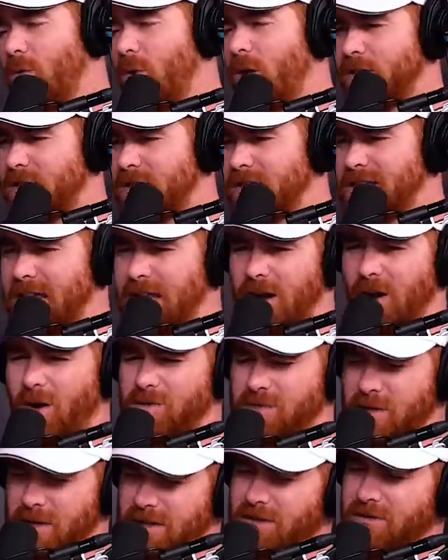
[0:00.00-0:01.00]
Well, because they know,
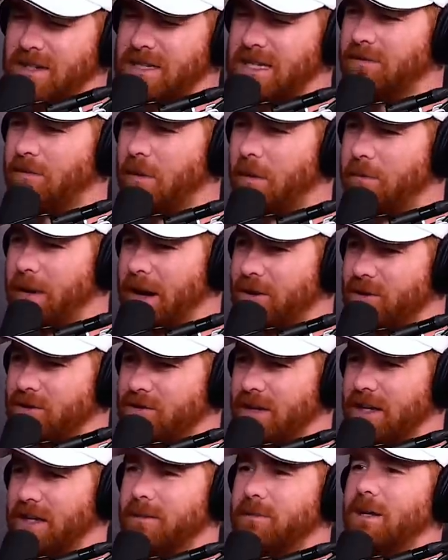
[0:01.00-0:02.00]
especially if I said I'm a Bears
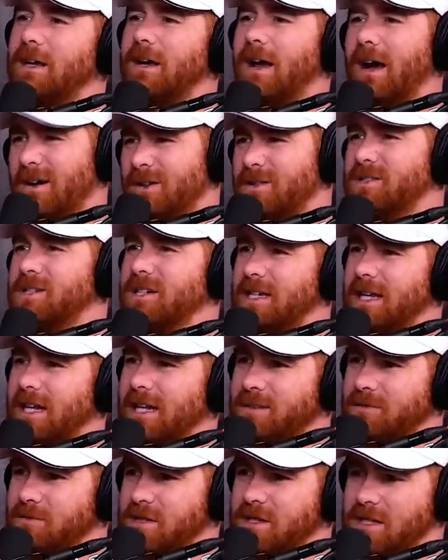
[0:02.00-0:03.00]
fan, they'd be like, oh shit, yeah,
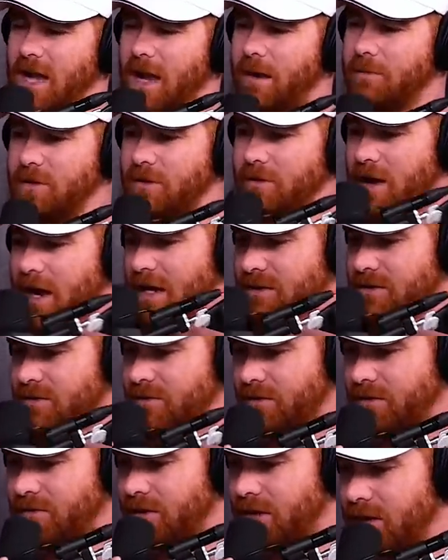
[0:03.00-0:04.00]
because we stomp your ass
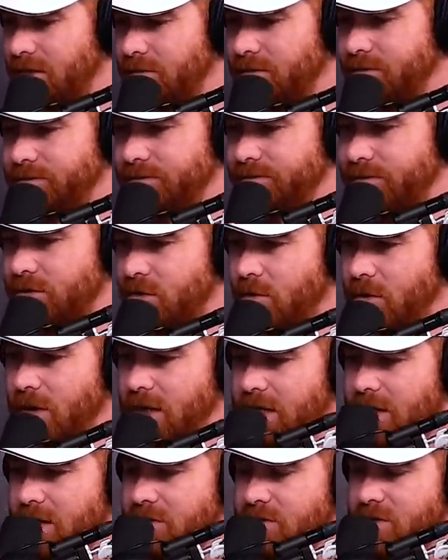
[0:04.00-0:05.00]
for fucking
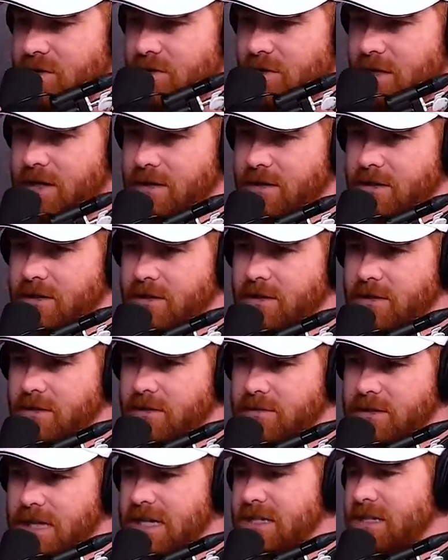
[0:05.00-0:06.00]
twenty years straight.
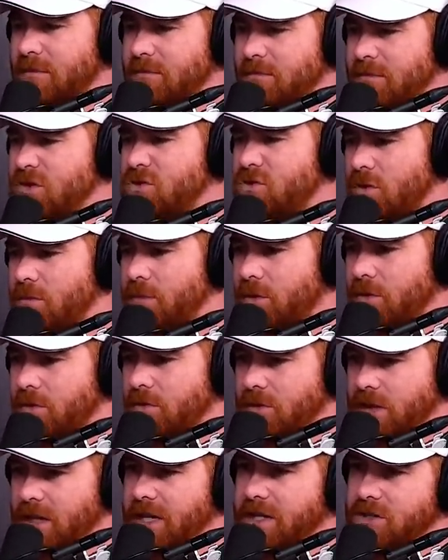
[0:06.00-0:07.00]
That's yeah. a
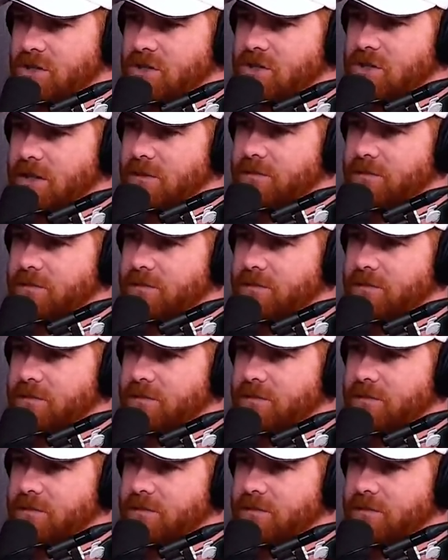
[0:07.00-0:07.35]
miserable relationship.